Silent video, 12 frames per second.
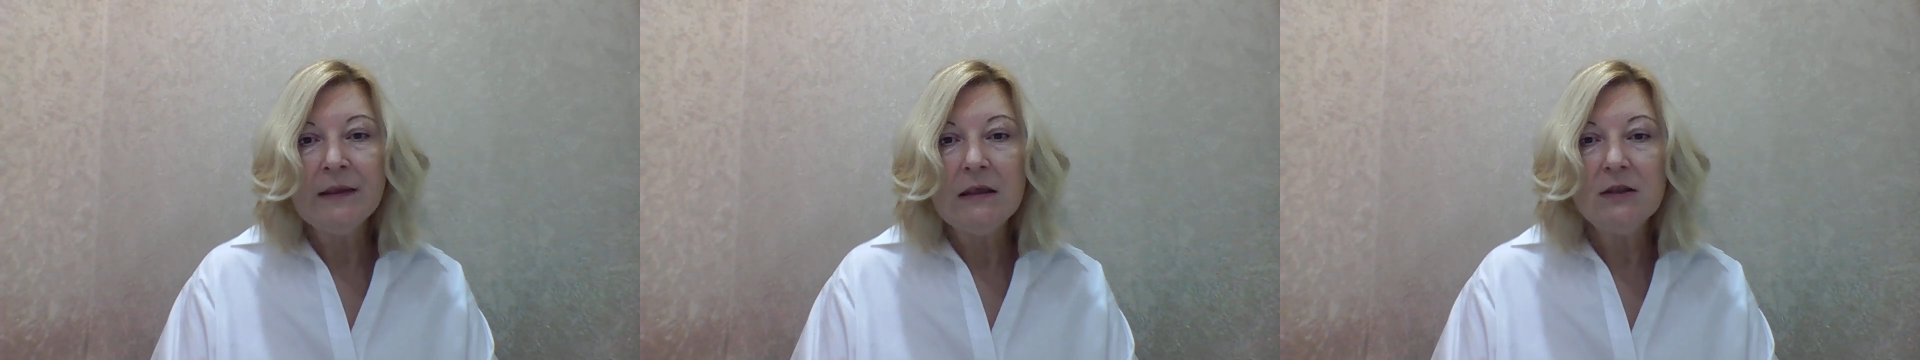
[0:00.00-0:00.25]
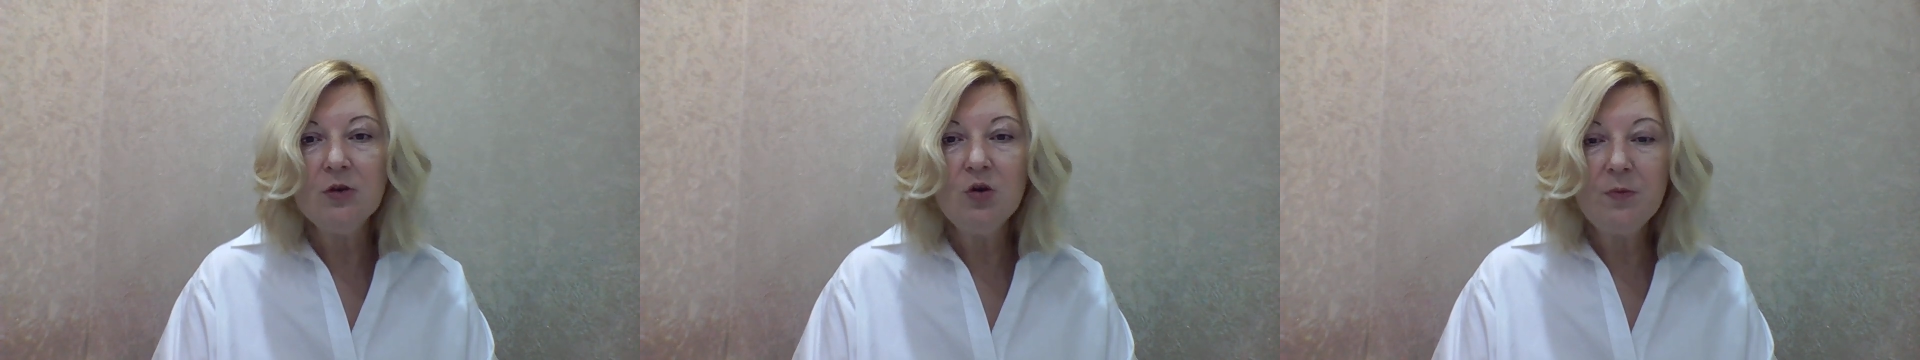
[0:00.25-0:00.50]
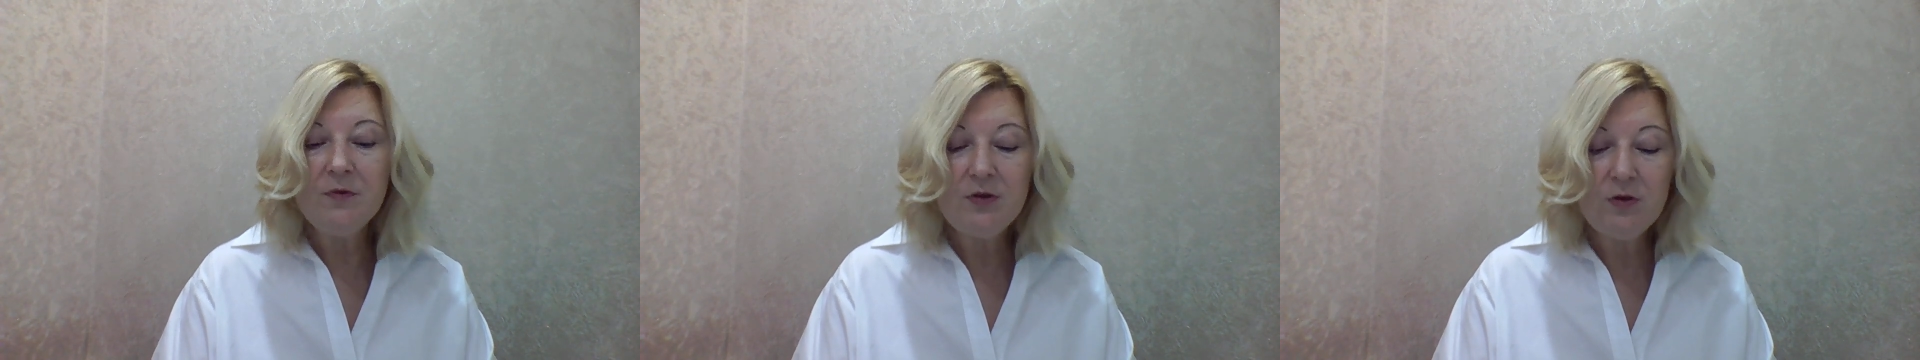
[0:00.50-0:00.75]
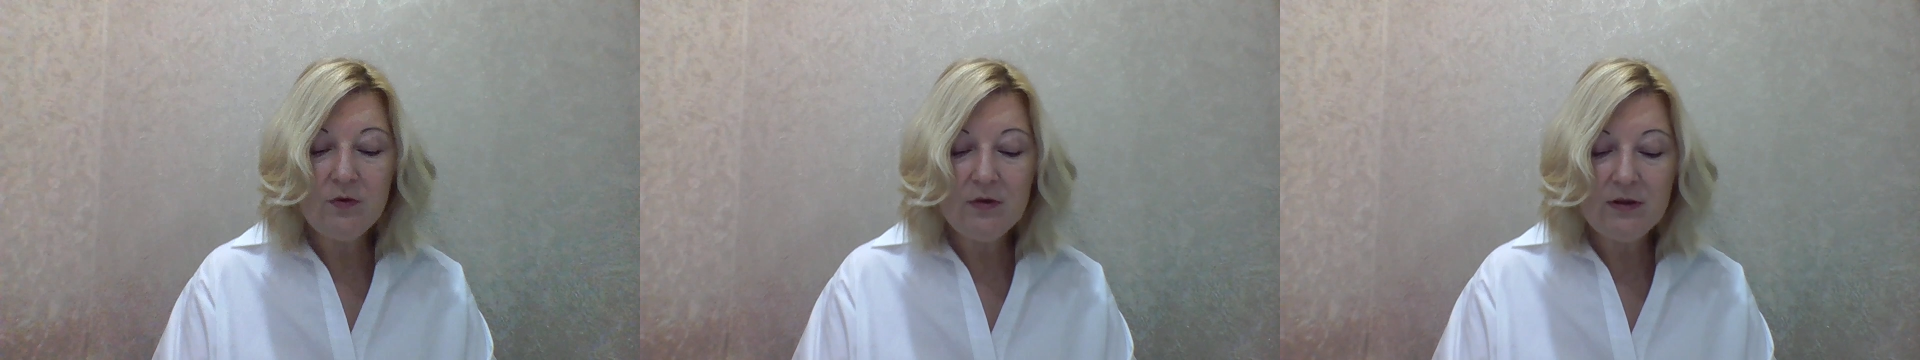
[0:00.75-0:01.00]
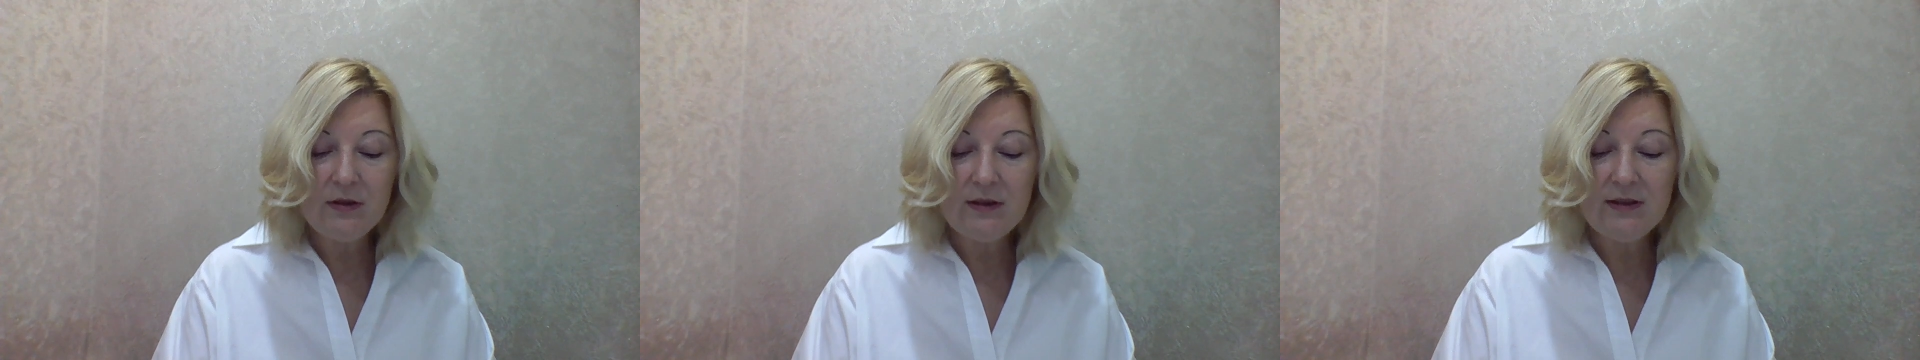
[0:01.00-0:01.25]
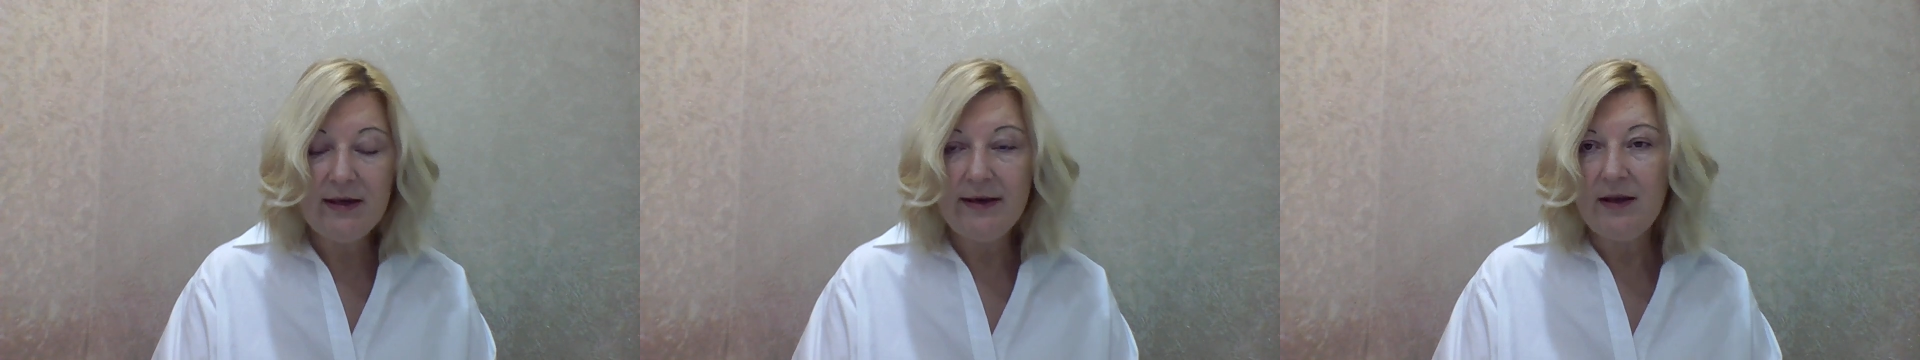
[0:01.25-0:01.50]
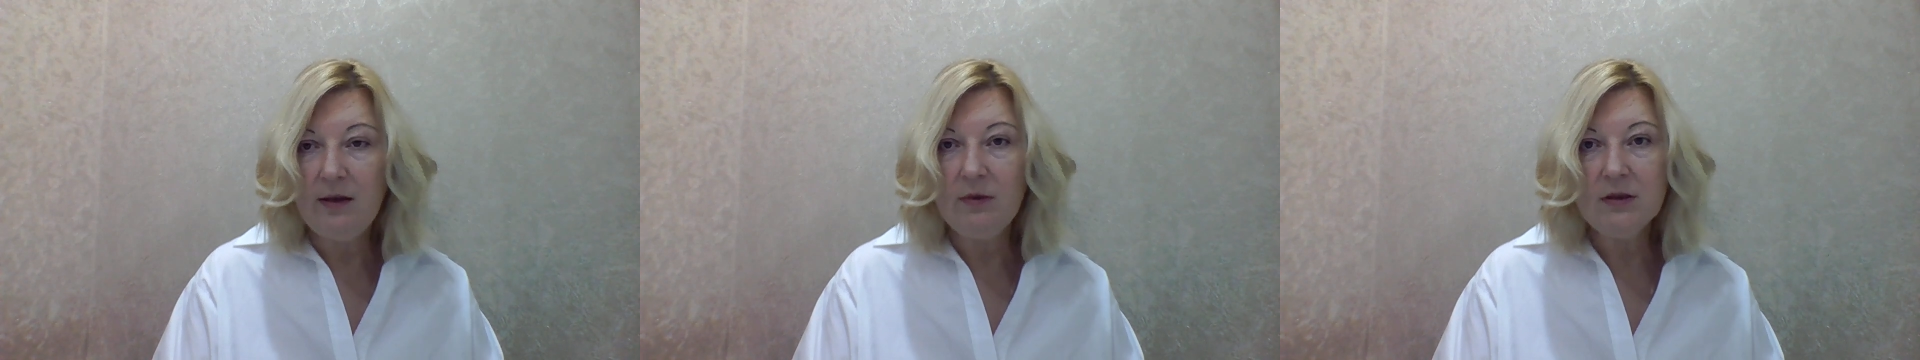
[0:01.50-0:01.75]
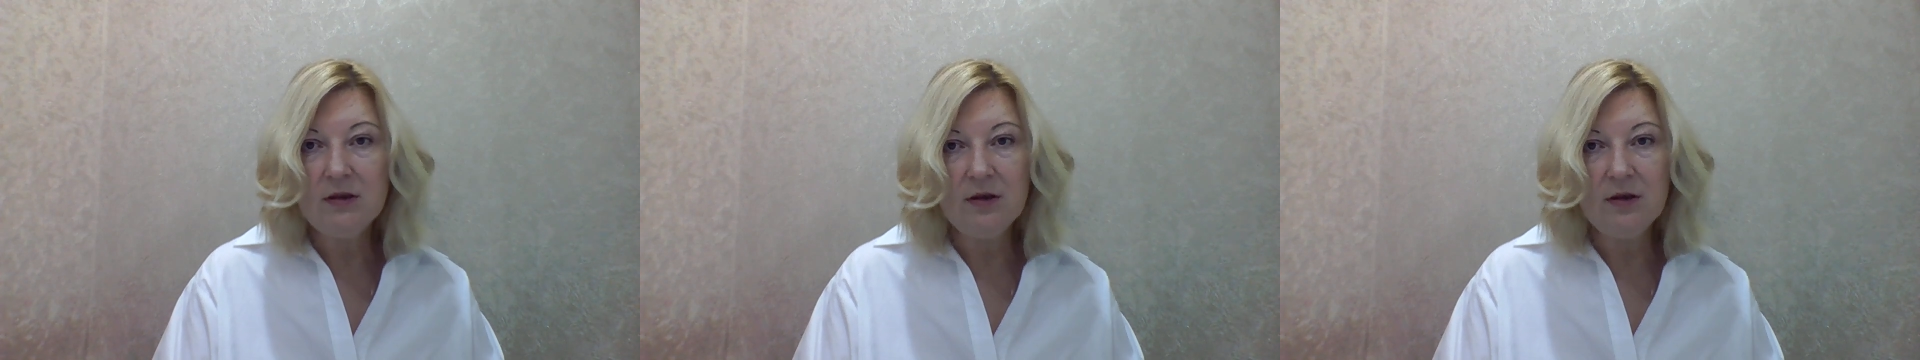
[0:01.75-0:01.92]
The group of students is dynamic.